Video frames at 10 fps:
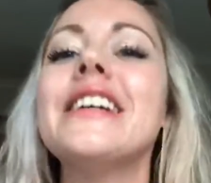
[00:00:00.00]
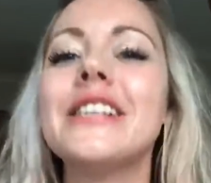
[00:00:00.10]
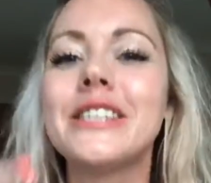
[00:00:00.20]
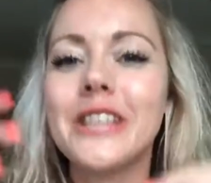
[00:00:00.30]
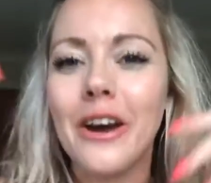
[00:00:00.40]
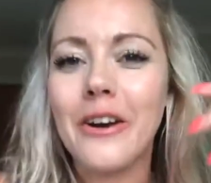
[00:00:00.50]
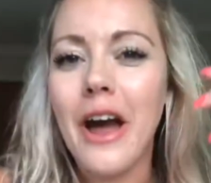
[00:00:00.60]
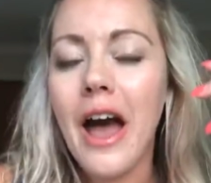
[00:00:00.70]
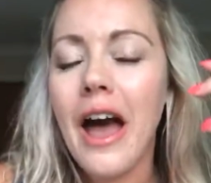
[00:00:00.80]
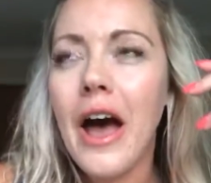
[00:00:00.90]
So
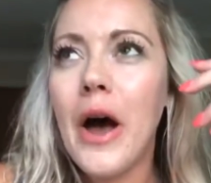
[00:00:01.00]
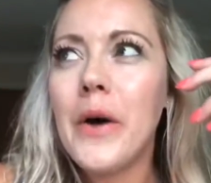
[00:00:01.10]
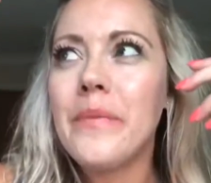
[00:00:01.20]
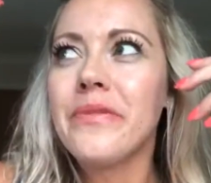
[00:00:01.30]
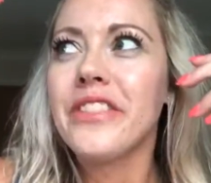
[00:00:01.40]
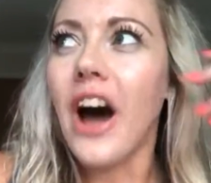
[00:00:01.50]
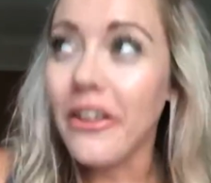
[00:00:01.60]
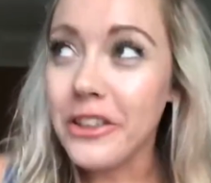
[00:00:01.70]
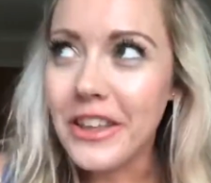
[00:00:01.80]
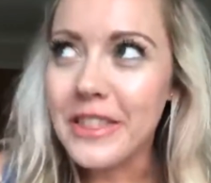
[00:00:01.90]
the
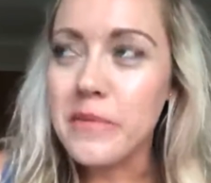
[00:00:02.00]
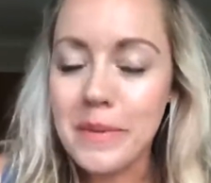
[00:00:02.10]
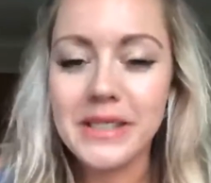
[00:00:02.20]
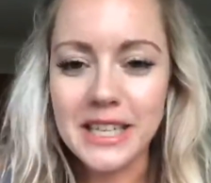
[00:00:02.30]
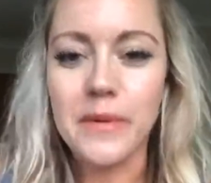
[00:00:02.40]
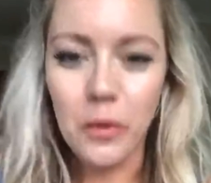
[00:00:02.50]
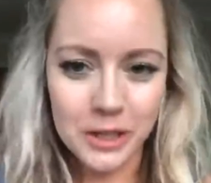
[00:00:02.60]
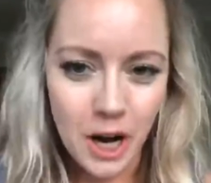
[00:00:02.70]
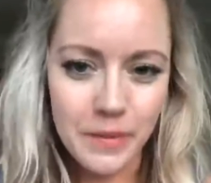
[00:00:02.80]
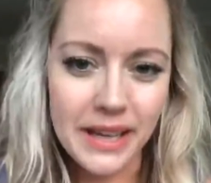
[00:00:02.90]
other thing that people say to me all the
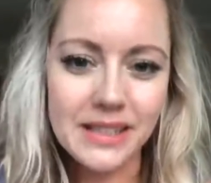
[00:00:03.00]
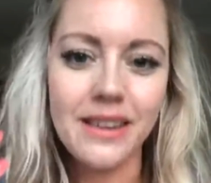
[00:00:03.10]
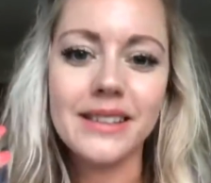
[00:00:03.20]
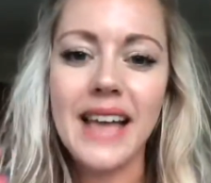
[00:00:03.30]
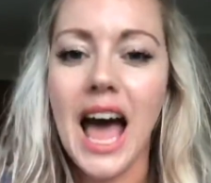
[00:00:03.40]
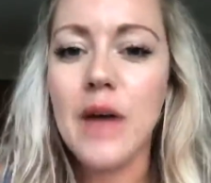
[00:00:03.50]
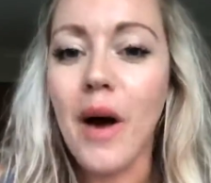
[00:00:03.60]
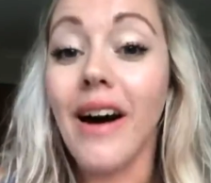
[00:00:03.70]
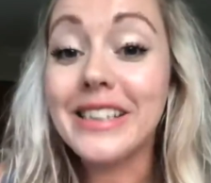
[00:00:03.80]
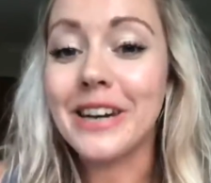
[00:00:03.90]
time is, Sam,
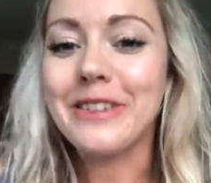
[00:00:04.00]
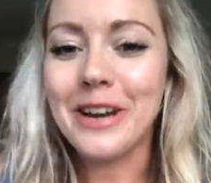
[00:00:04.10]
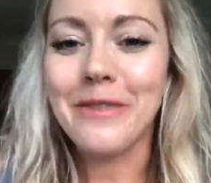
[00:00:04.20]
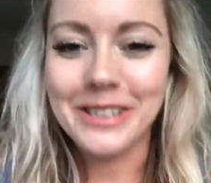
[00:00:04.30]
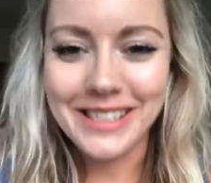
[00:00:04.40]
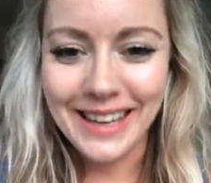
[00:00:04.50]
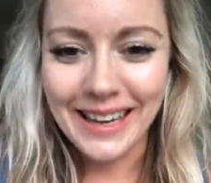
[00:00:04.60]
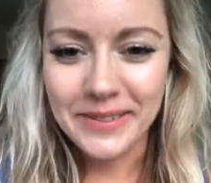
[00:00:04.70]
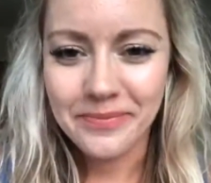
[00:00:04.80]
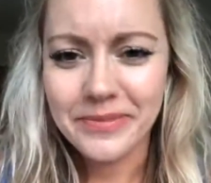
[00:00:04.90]
I don't know what to
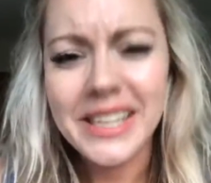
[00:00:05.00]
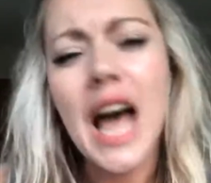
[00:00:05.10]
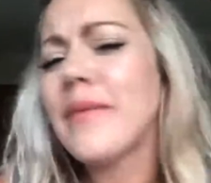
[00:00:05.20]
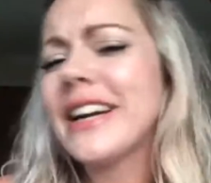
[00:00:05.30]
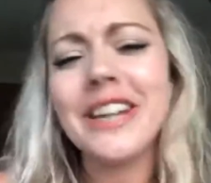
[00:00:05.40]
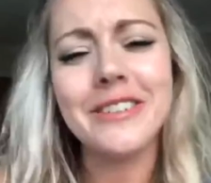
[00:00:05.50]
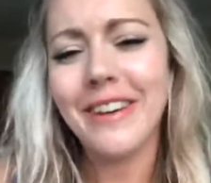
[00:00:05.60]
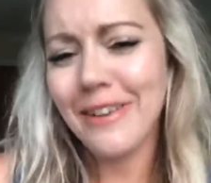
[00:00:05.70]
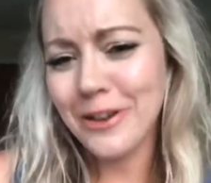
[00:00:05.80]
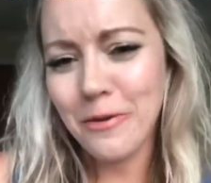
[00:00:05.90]
say. Sam, why don't you
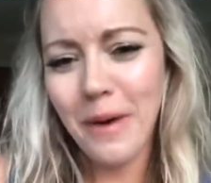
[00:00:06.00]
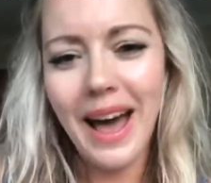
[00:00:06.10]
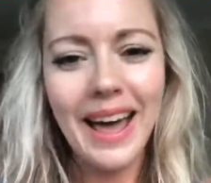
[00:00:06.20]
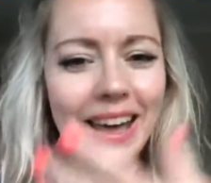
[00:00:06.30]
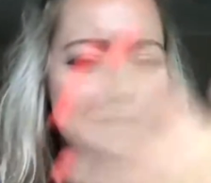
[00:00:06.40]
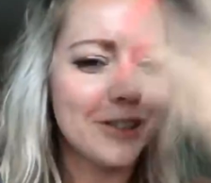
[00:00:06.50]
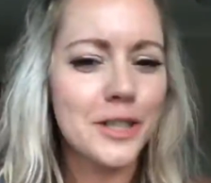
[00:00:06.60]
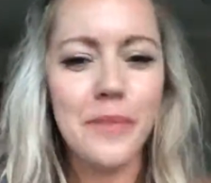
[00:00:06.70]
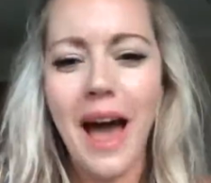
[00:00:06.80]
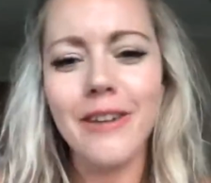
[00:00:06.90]
have your way of just
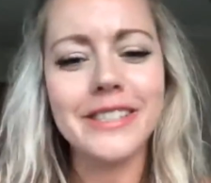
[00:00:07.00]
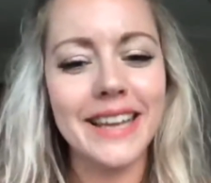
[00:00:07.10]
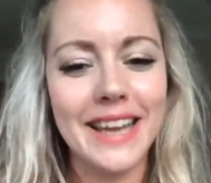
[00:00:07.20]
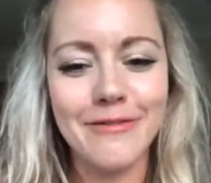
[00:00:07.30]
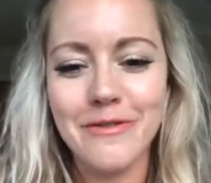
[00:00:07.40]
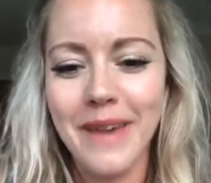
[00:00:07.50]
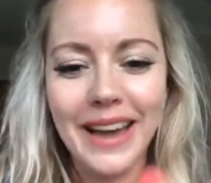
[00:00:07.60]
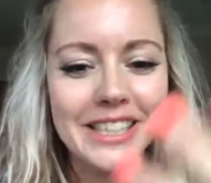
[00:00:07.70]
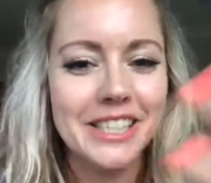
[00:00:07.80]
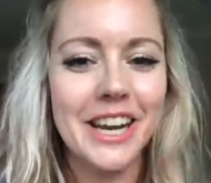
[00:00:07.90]
spouting
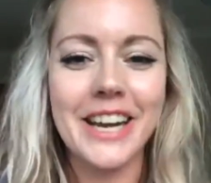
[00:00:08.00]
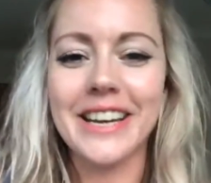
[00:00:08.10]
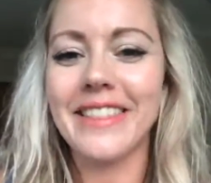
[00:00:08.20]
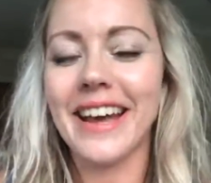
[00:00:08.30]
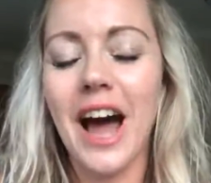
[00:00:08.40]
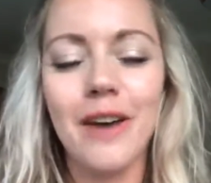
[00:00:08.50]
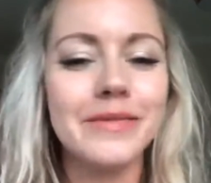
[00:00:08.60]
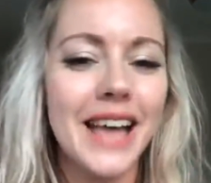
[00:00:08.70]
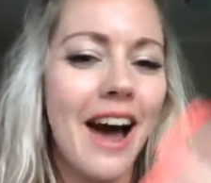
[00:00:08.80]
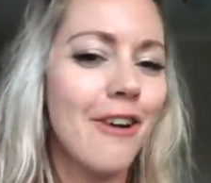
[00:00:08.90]
information that comes
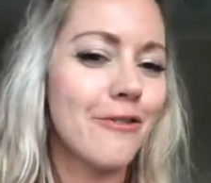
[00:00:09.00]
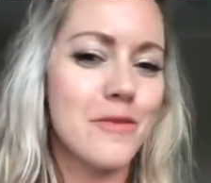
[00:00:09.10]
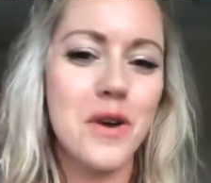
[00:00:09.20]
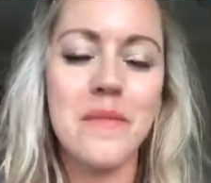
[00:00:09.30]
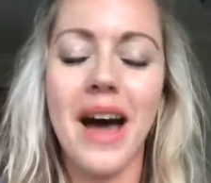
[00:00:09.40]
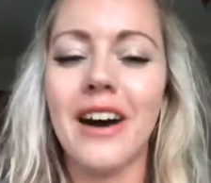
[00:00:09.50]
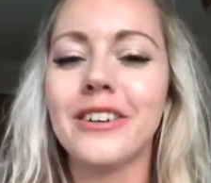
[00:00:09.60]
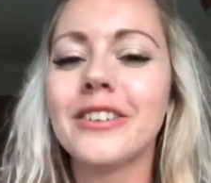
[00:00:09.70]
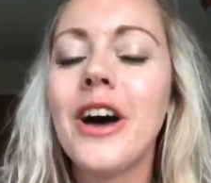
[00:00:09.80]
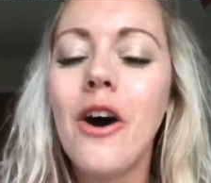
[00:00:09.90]
out from your mouth
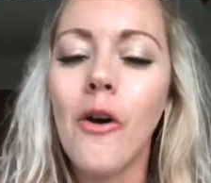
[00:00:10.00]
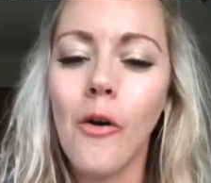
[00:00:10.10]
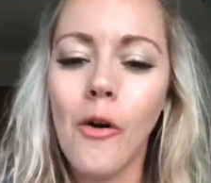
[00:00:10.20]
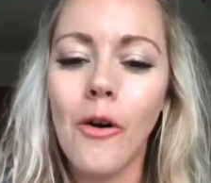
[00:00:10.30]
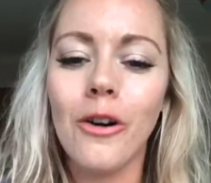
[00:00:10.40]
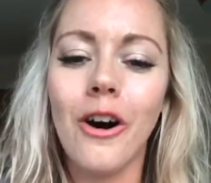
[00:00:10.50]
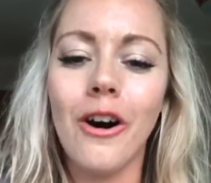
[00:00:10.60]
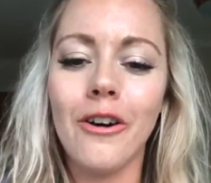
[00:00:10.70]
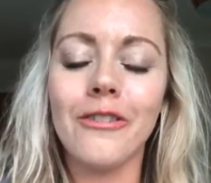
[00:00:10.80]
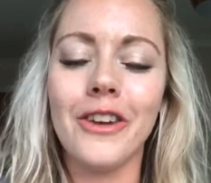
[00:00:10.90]
all
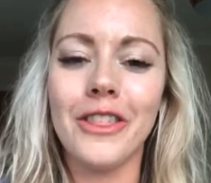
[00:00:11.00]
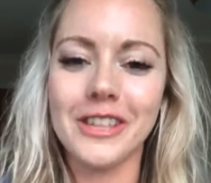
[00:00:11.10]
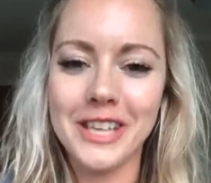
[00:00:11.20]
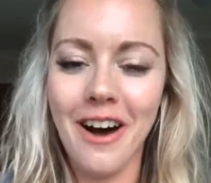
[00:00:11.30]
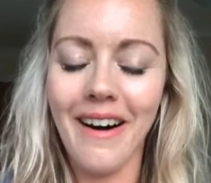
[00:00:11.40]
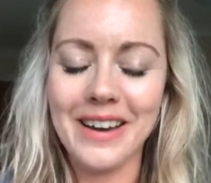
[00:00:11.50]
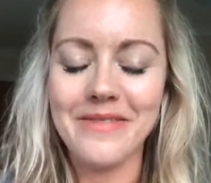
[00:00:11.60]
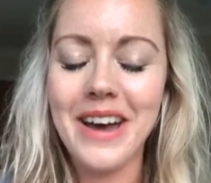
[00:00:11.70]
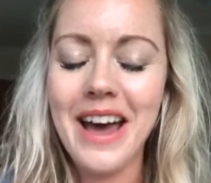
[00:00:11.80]
of the time?